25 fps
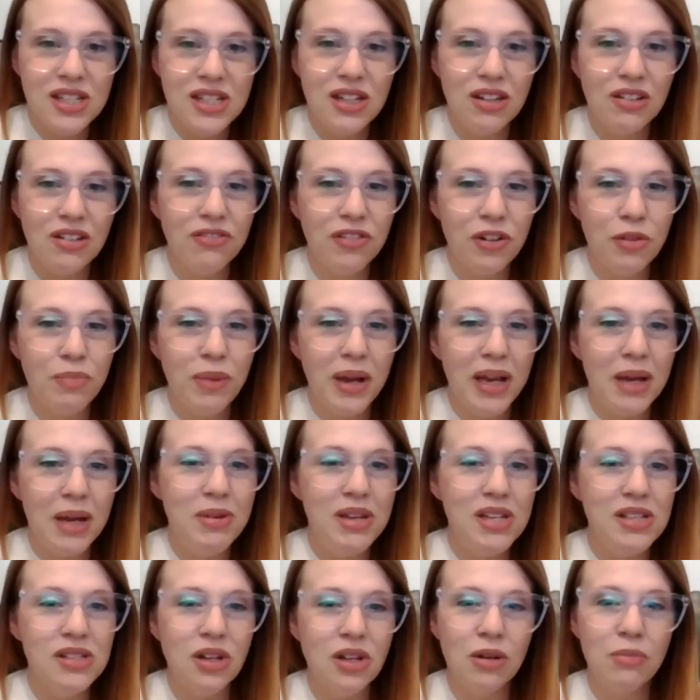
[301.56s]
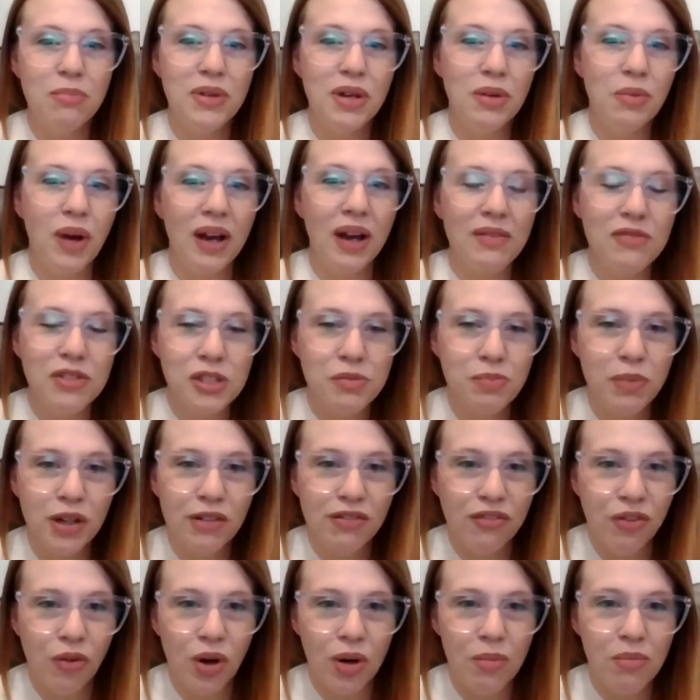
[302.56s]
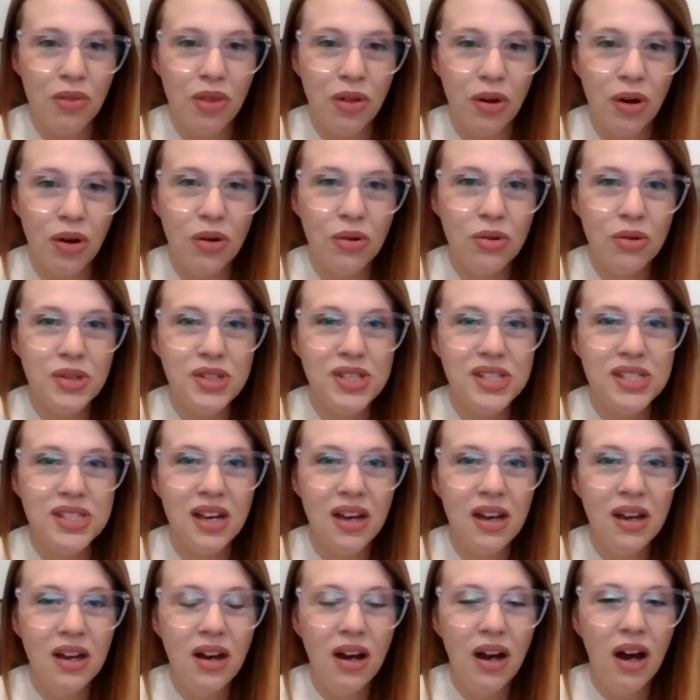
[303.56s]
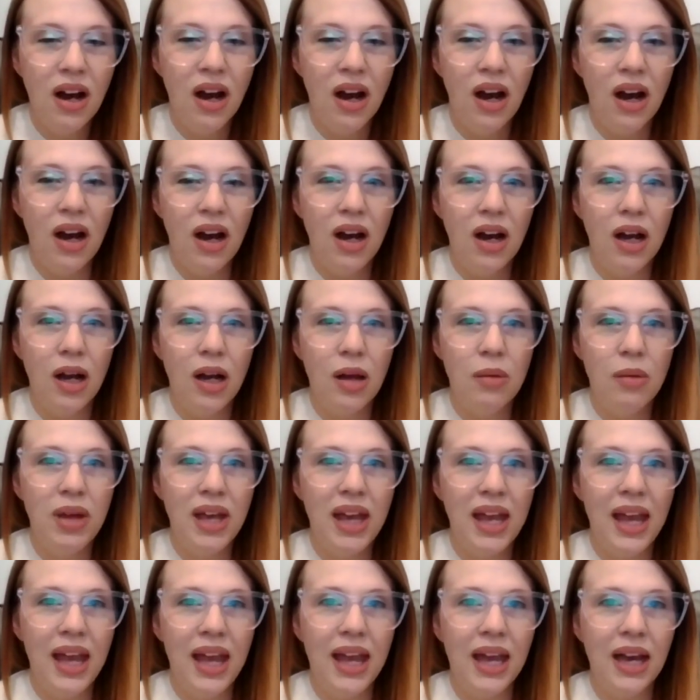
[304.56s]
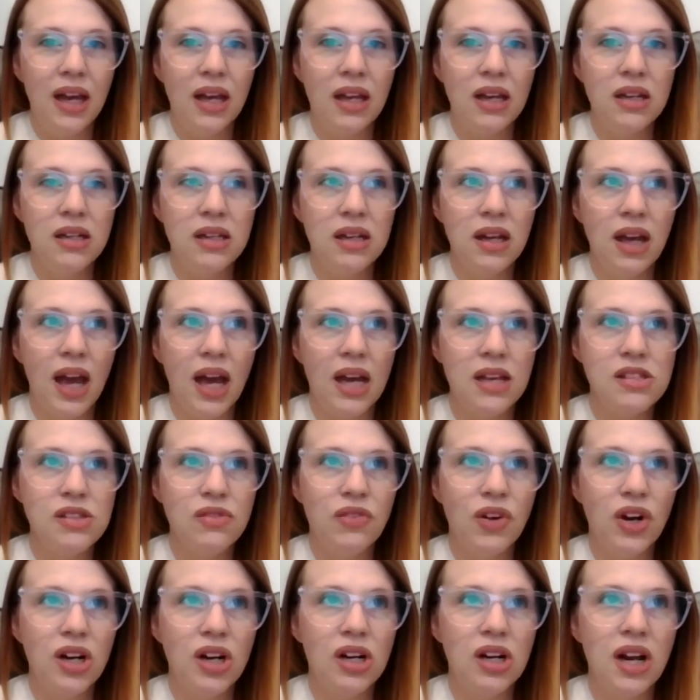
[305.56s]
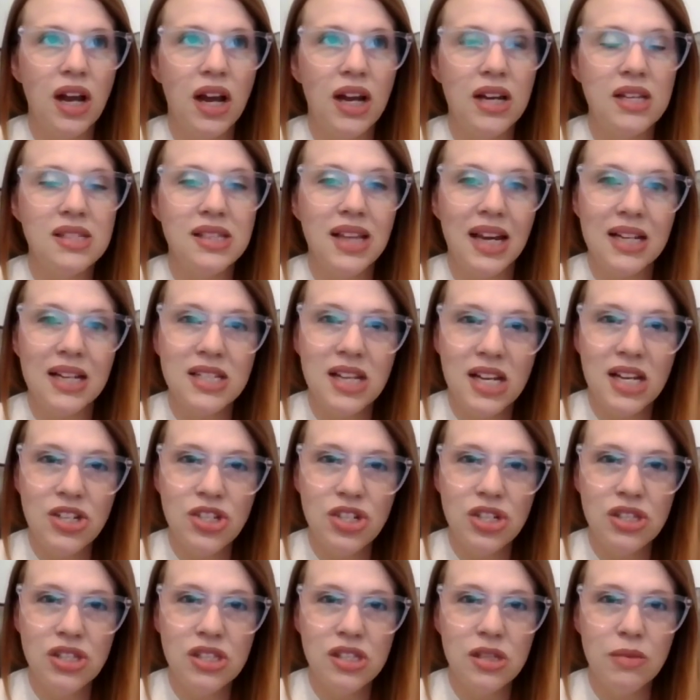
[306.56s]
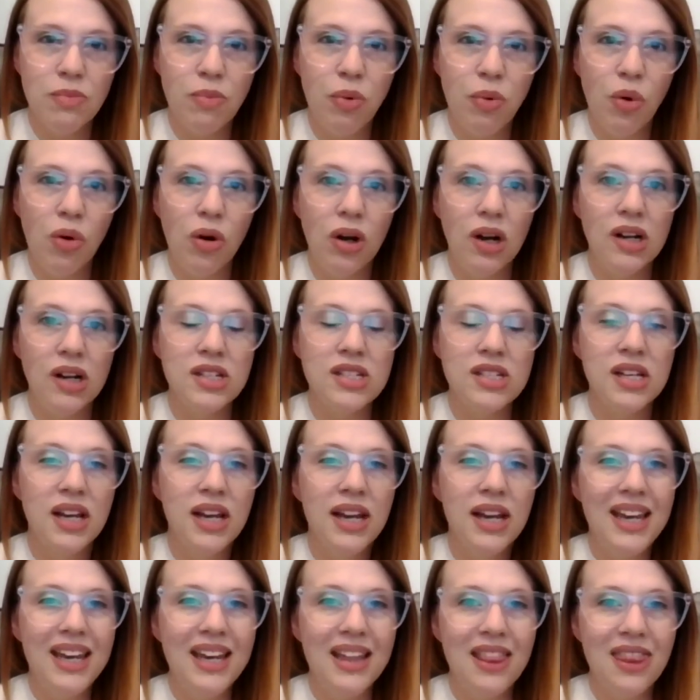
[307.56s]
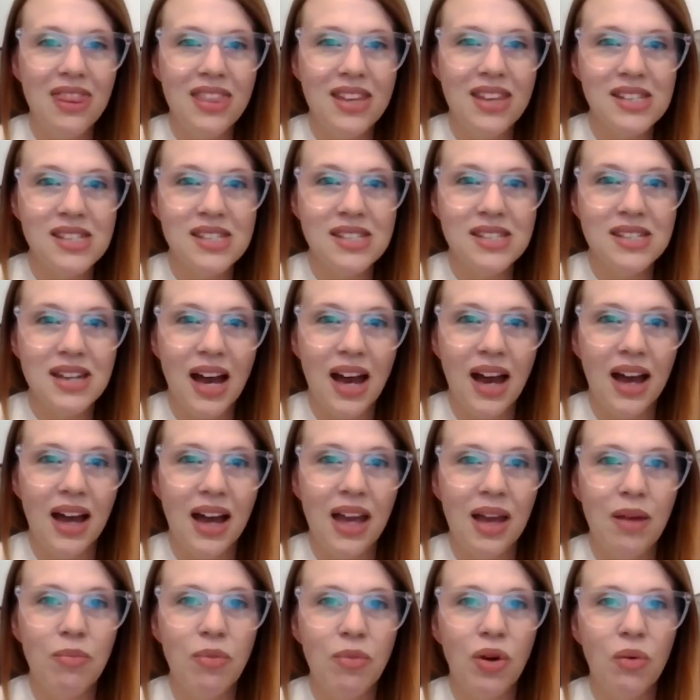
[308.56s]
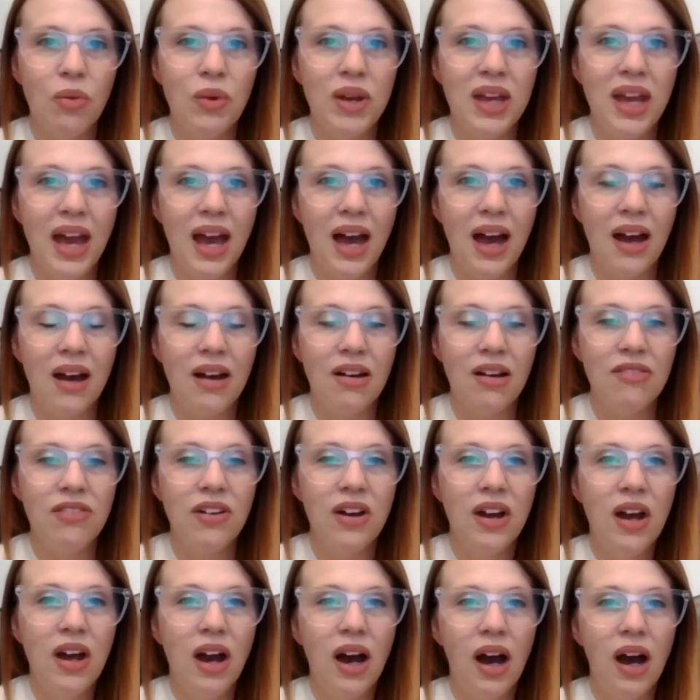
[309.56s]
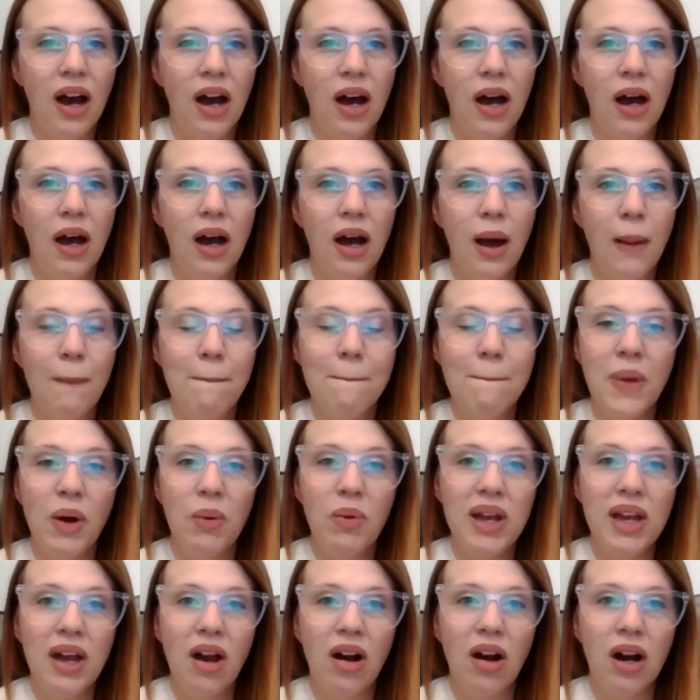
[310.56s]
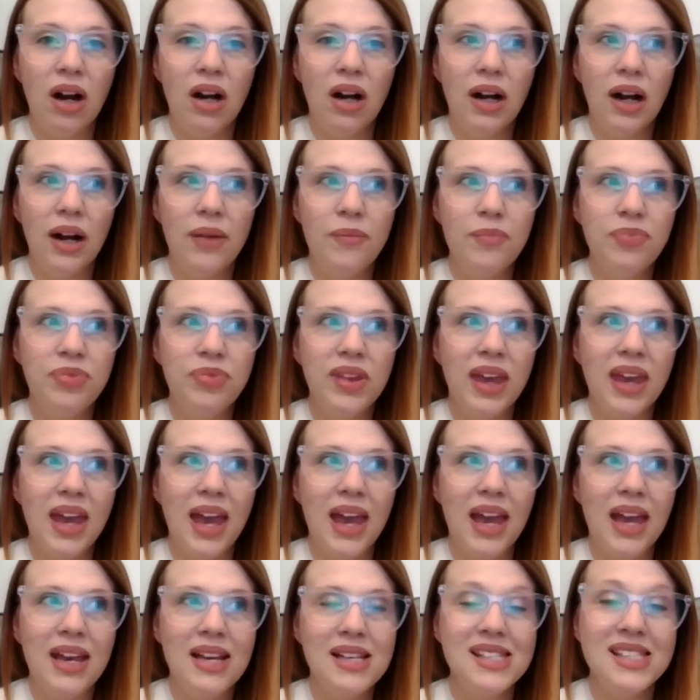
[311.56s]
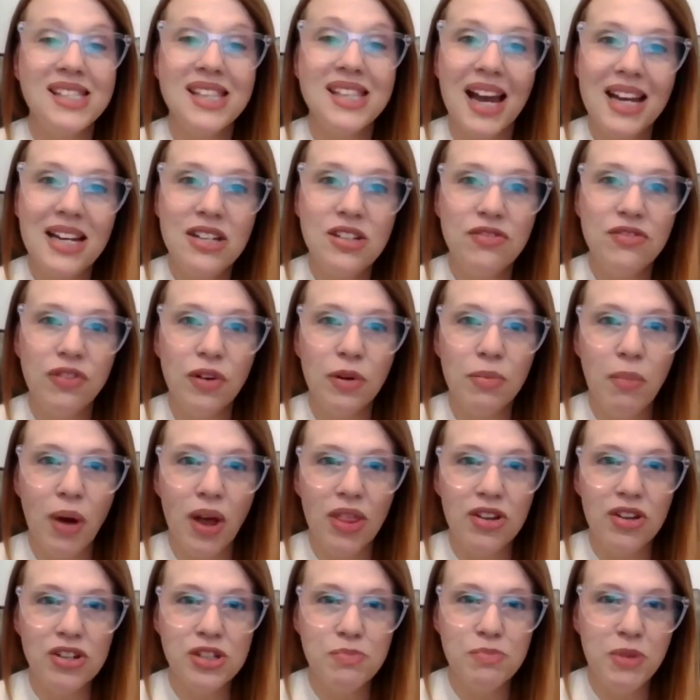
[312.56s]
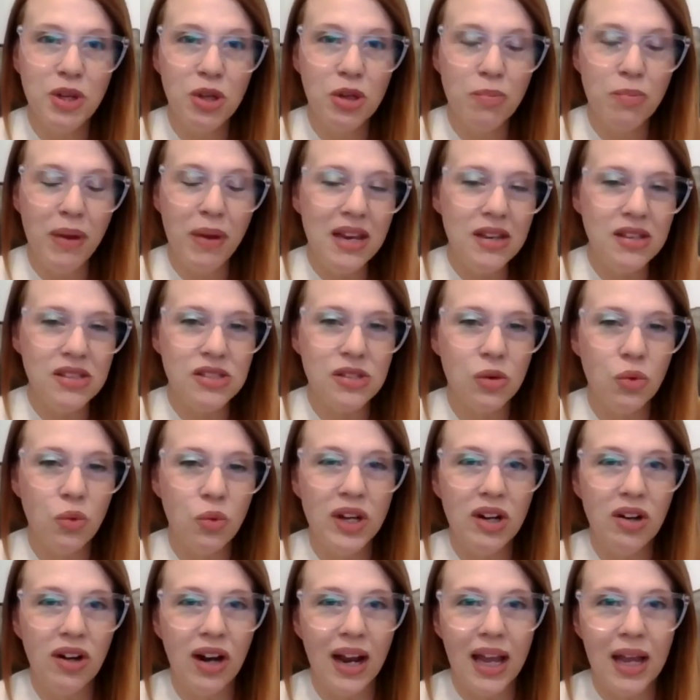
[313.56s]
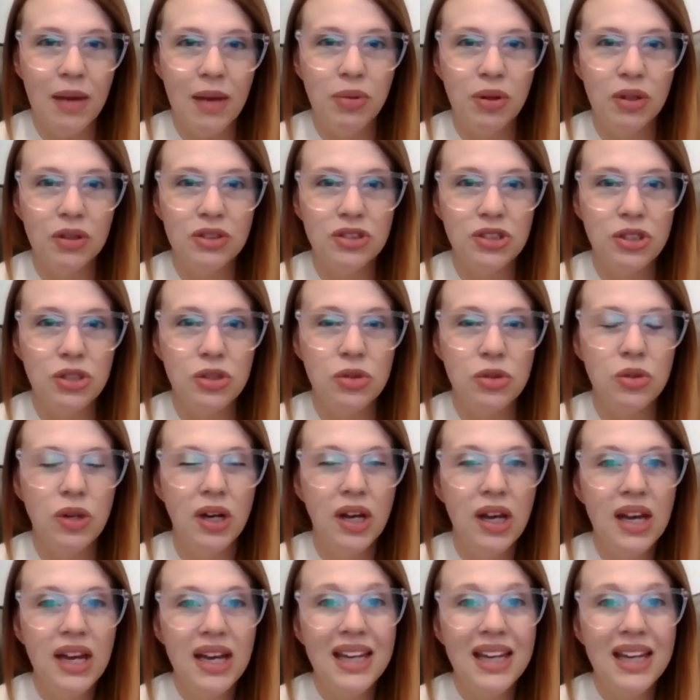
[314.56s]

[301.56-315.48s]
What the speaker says: here for babies. Our midwives perform those. And as far as lactation support in this time, we are a site for Mother's Milk Bank. So we are able to